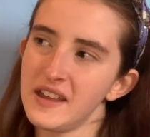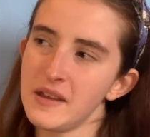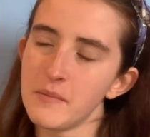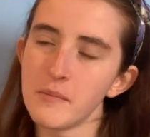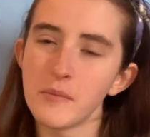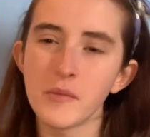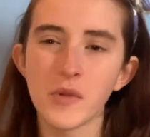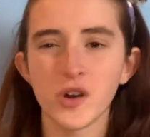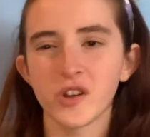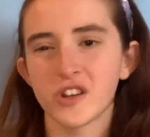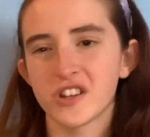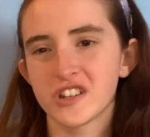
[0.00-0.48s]

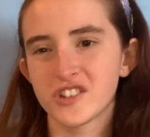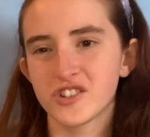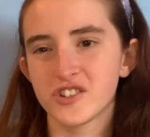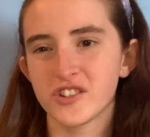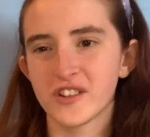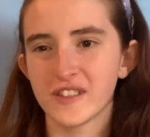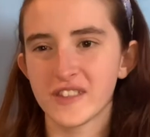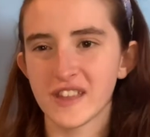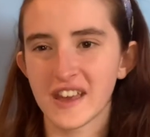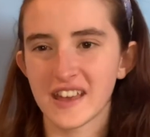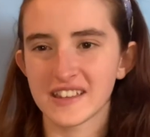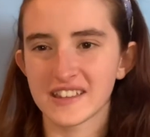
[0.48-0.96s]

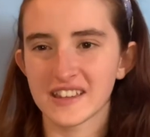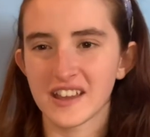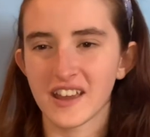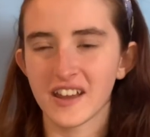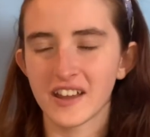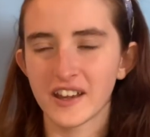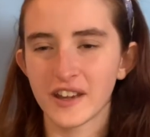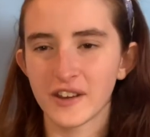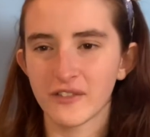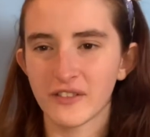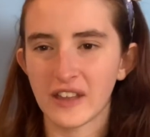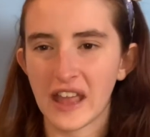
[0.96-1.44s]
monastery that has
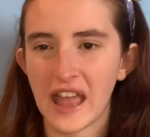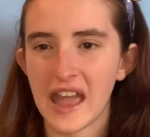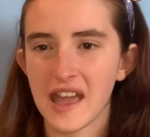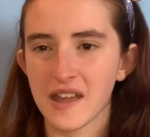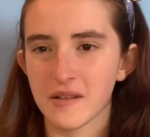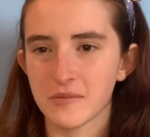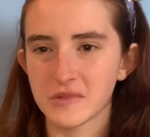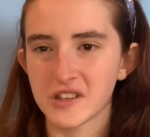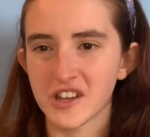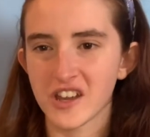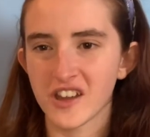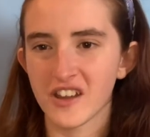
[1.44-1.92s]
kind of
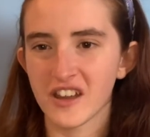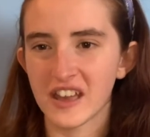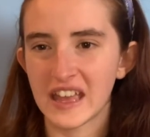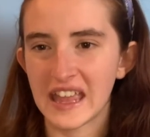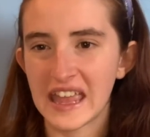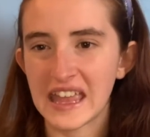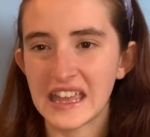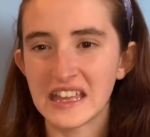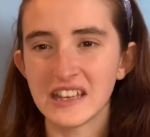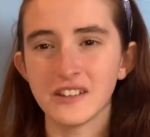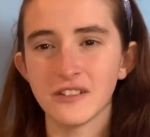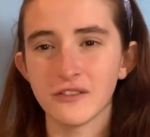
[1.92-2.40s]
kept her
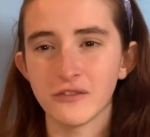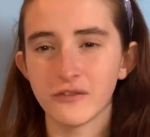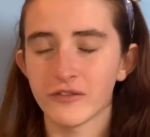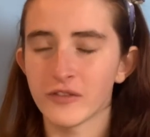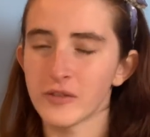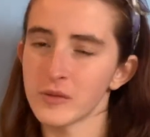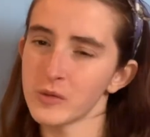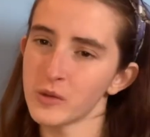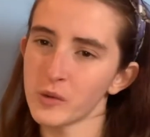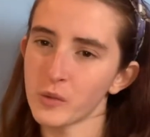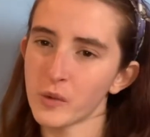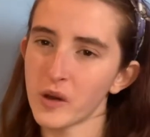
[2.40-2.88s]
hidden
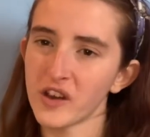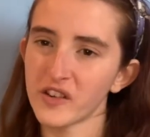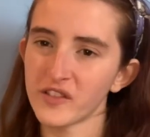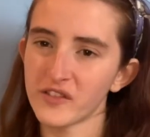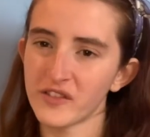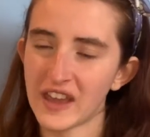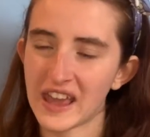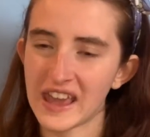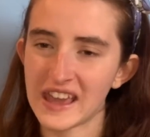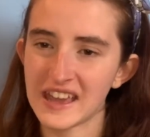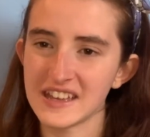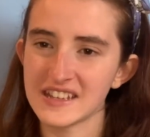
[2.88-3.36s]
from the world
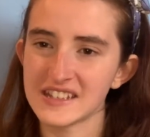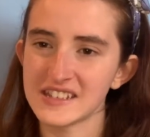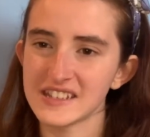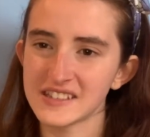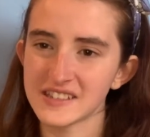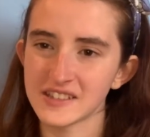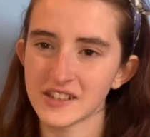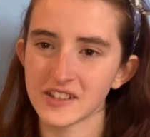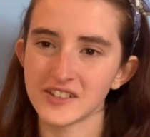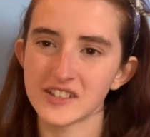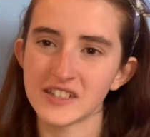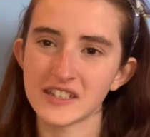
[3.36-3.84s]
for ages,
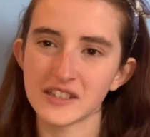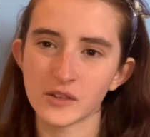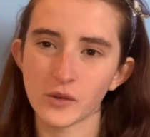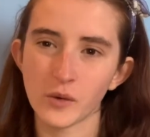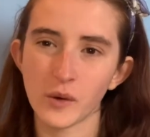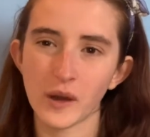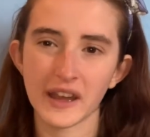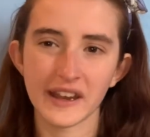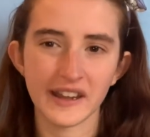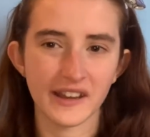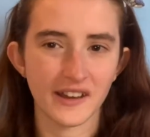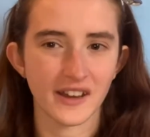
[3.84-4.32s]
so she's
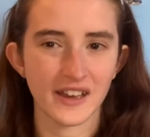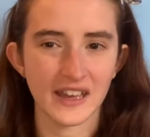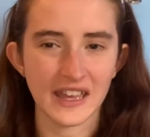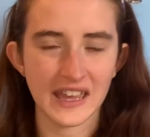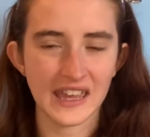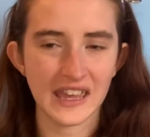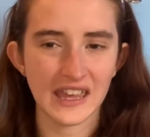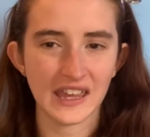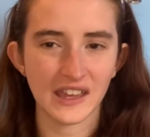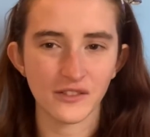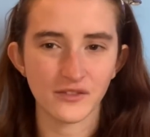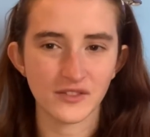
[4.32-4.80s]
quite
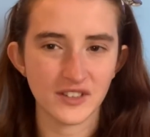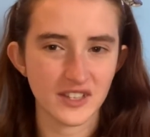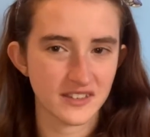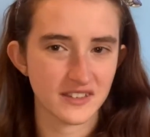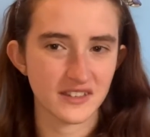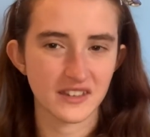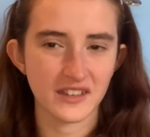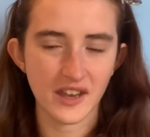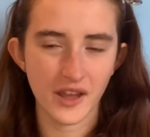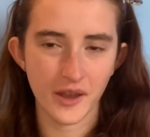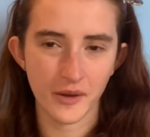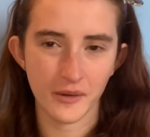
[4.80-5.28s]
naive,
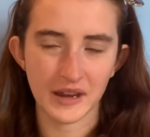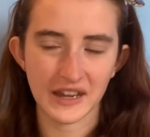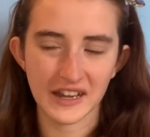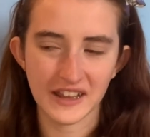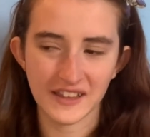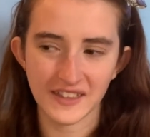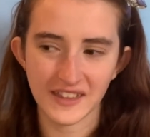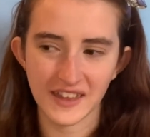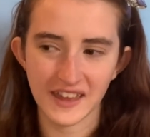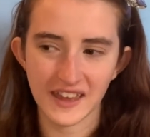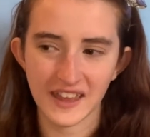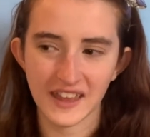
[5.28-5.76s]
doesn't know
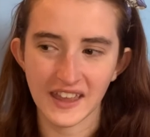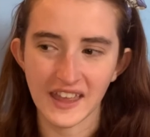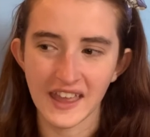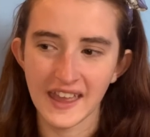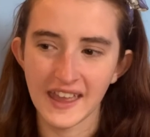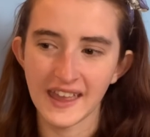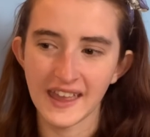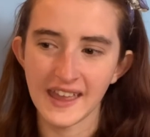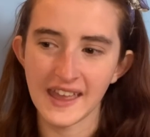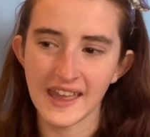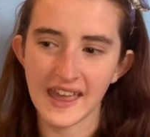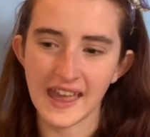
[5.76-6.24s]
anything,
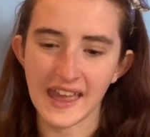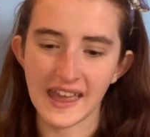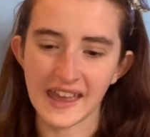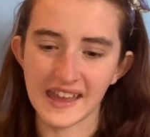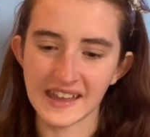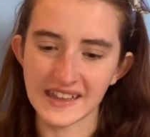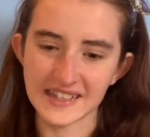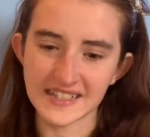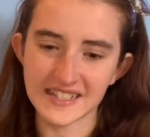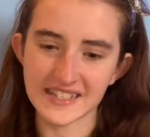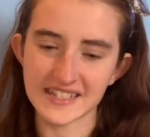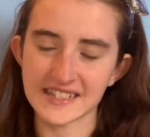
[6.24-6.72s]

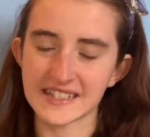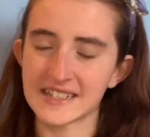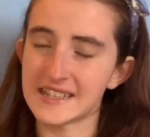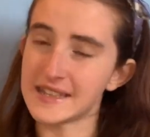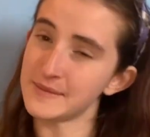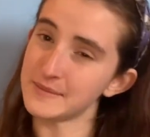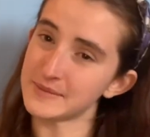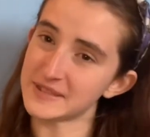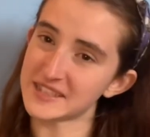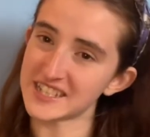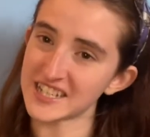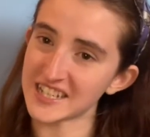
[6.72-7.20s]
and
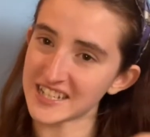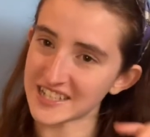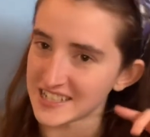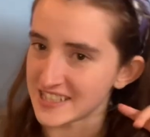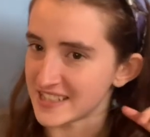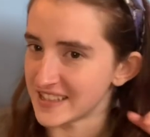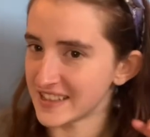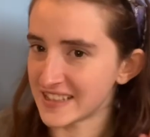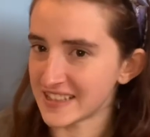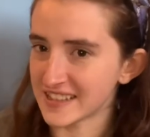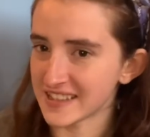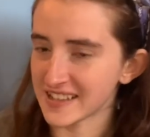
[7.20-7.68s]
keeps
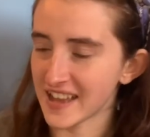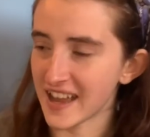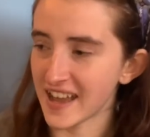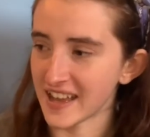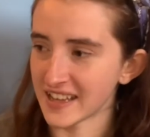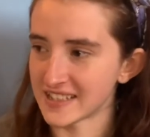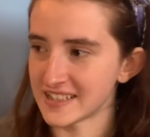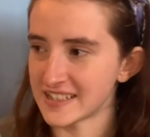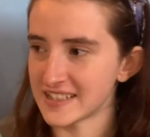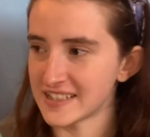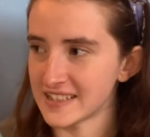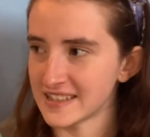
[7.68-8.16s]
touching this guy,
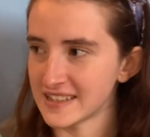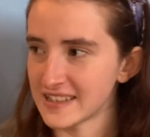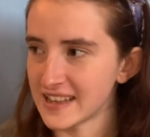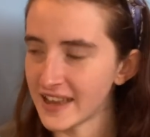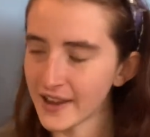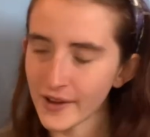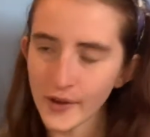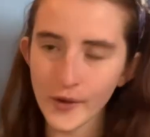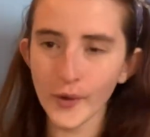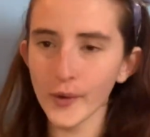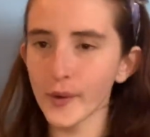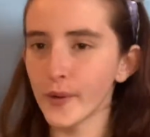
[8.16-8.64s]
and she's
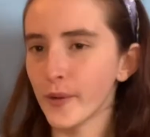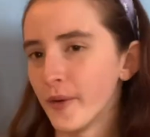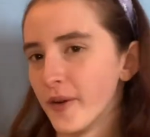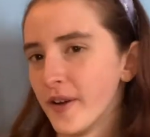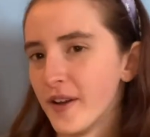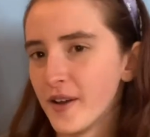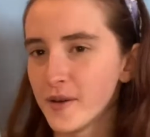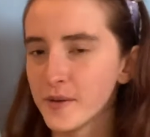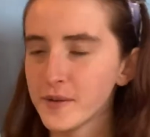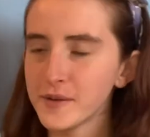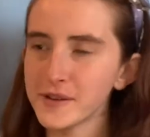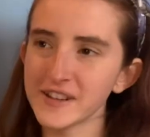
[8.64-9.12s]
like, oh,
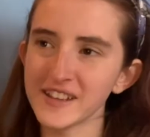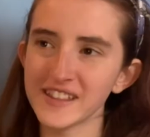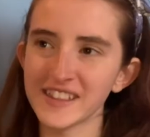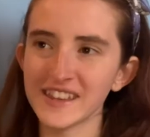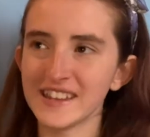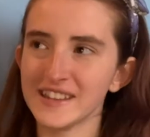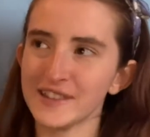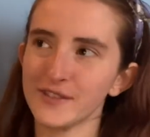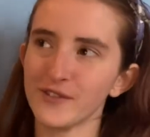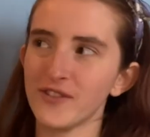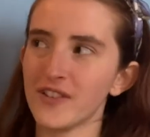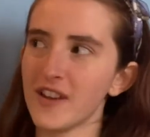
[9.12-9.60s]
what are
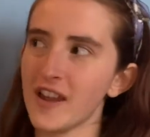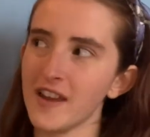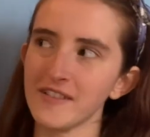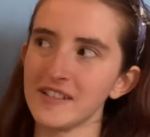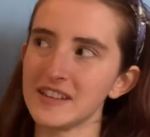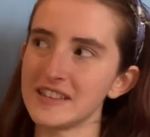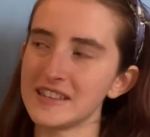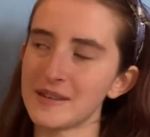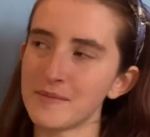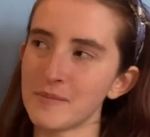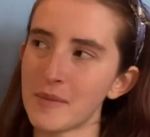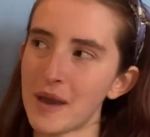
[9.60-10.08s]
these
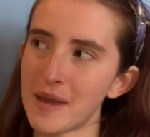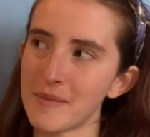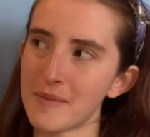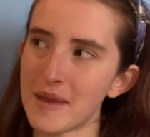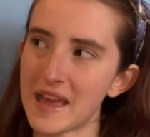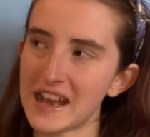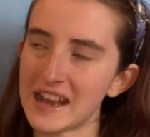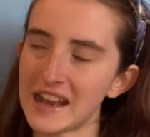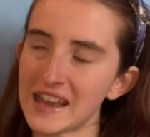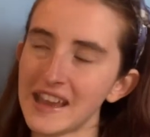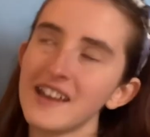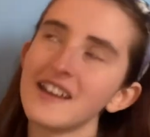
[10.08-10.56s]
flurries in my
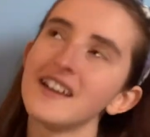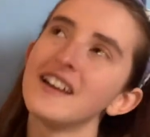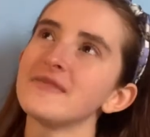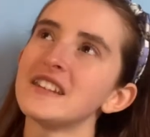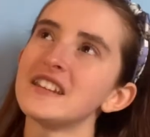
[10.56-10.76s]
belly?